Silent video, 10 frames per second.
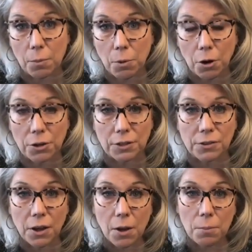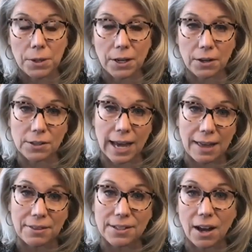uh, parties. Because
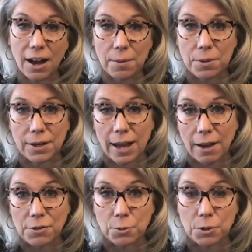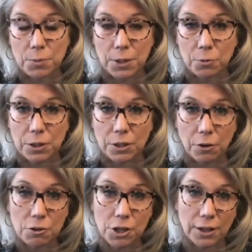at the time that NAFTA was being
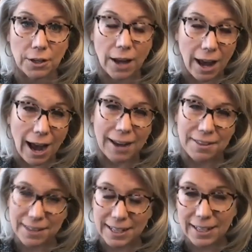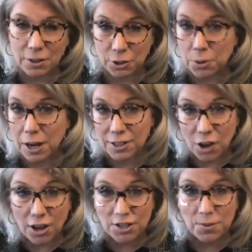renegotiated, I think you and I
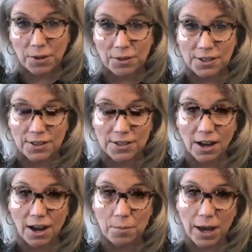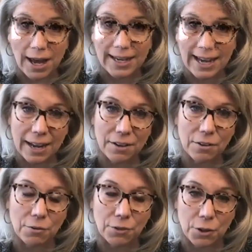talked about this at the time.
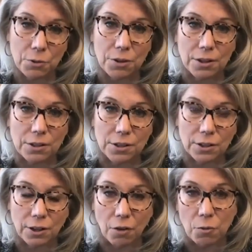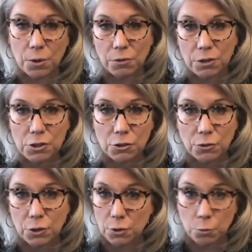Canada viewed this, the government
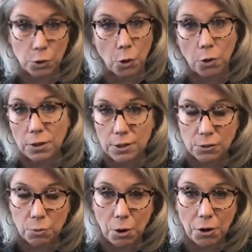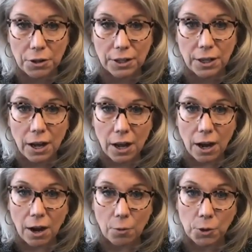officials viewed it, regardless of party,
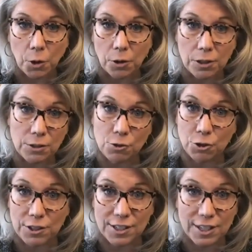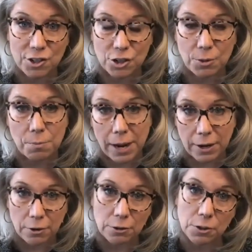uh, regardless of jurisdiction,
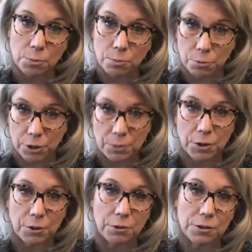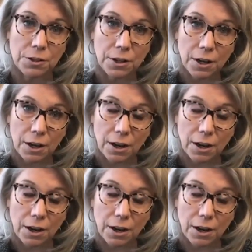mayors, premiers,